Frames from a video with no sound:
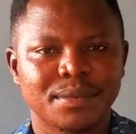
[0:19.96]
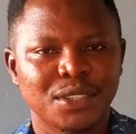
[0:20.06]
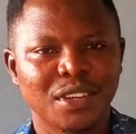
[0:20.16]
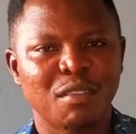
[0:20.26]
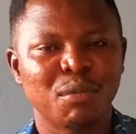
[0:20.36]

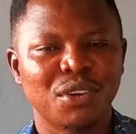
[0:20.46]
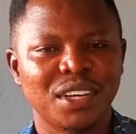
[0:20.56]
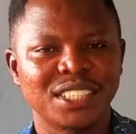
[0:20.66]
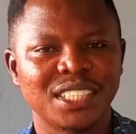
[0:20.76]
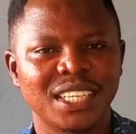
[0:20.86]
You know, I've been
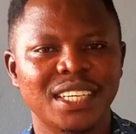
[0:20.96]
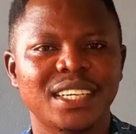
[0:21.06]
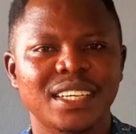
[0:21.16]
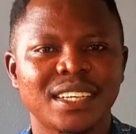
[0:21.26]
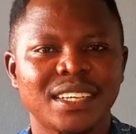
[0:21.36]
on a
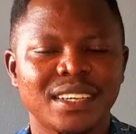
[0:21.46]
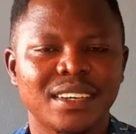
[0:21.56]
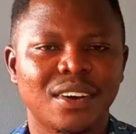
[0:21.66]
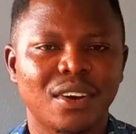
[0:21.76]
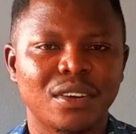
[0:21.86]
journey
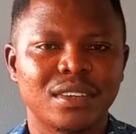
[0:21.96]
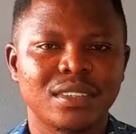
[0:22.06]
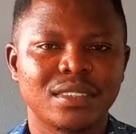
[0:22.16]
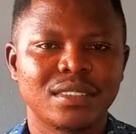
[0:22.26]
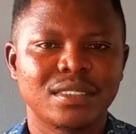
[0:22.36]
on
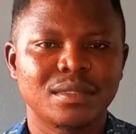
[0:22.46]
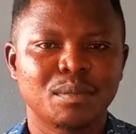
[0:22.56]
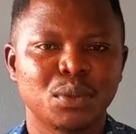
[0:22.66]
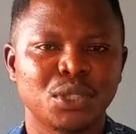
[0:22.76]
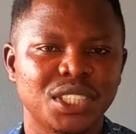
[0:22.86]

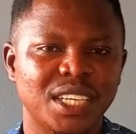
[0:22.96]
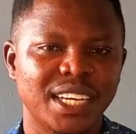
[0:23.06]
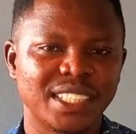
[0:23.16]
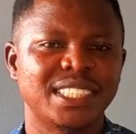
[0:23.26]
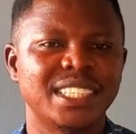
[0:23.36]
pushing
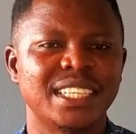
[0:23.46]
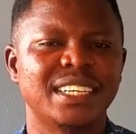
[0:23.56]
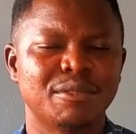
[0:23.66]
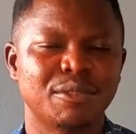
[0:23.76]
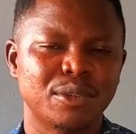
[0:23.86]
the
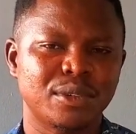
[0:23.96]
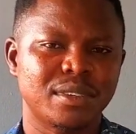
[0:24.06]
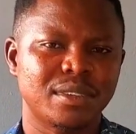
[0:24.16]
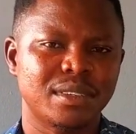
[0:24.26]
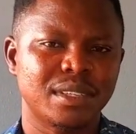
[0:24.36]
agenda for
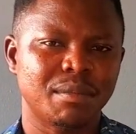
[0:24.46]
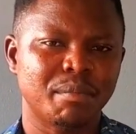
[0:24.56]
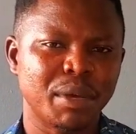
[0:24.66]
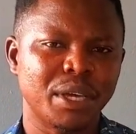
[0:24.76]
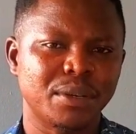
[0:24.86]
the
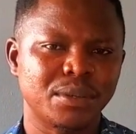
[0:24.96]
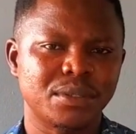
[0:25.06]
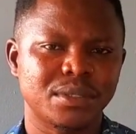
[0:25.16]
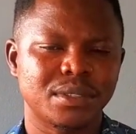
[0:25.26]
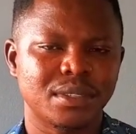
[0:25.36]

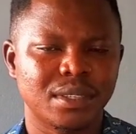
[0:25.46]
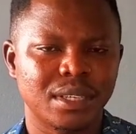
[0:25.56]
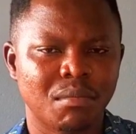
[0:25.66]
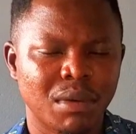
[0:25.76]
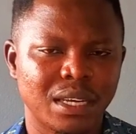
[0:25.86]
males,
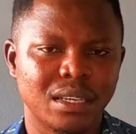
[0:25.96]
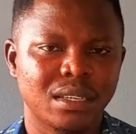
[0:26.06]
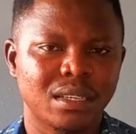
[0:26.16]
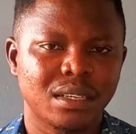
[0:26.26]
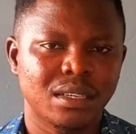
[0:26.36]
the men,
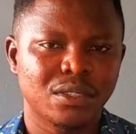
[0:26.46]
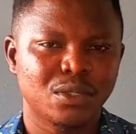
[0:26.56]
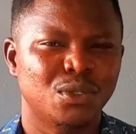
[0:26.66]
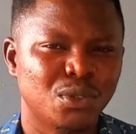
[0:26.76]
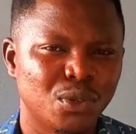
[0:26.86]

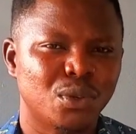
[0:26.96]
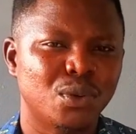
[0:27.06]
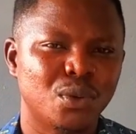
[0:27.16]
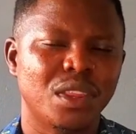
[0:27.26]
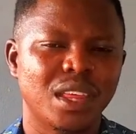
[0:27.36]
to
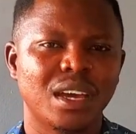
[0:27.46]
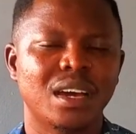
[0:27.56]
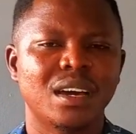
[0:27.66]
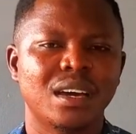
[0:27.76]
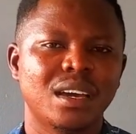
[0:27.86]
know who they
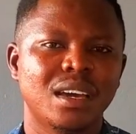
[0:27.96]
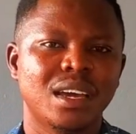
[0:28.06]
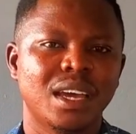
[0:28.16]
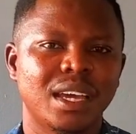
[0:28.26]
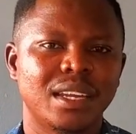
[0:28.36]
are
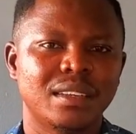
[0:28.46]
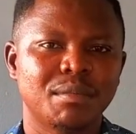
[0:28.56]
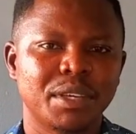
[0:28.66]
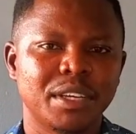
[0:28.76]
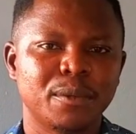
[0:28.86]
and
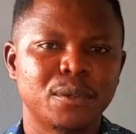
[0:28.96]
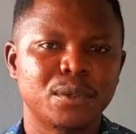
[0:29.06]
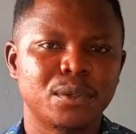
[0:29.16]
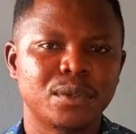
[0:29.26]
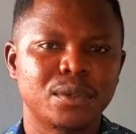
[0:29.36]
be able
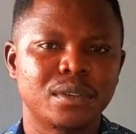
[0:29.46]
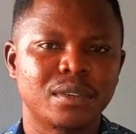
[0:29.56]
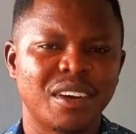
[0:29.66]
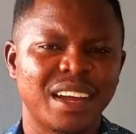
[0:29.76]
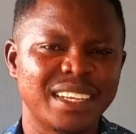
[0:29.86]
to
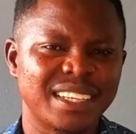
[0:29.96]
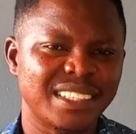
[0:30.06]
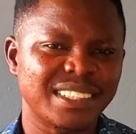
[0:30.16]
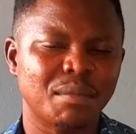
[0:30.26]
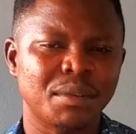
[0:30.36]
run and
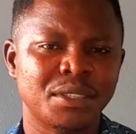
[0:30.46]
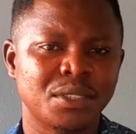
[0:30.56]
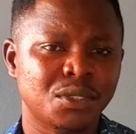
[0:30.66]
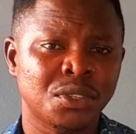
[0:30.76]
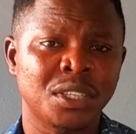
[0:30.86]

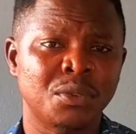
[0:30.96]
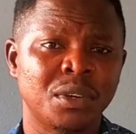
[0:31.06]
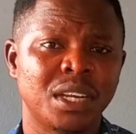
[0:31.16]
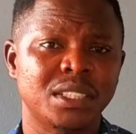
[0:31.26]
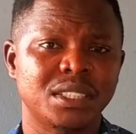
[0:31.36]
establish solid
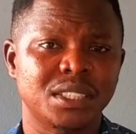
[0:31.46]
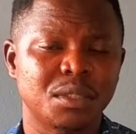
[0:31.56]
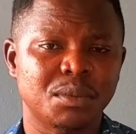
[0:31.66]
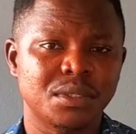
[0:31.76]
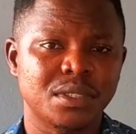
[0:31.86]

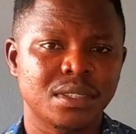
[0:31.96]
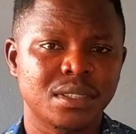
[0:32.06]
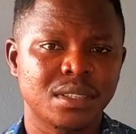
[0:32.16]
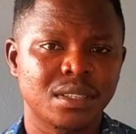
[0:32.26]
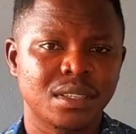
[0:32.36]
relationships.
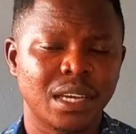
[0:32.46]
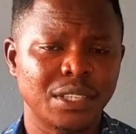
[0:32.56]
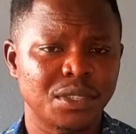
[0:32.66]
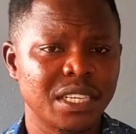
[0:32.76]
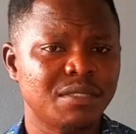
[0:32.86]

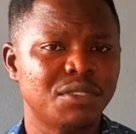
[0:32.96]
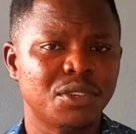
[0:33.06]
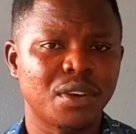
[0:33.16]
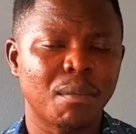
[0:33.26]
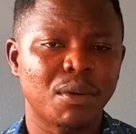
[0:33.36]
In today's
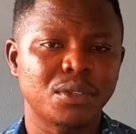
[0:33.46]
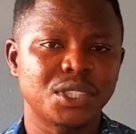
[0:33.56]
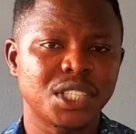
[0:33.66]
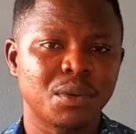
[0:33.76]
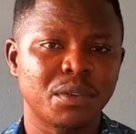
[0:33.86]
video, I'm going to
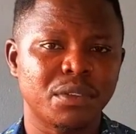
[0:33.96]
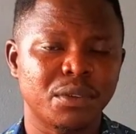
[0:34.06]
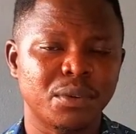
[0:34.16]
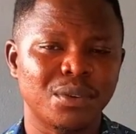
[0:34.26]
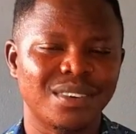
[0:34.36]
share with
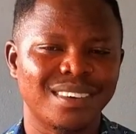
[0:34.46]
you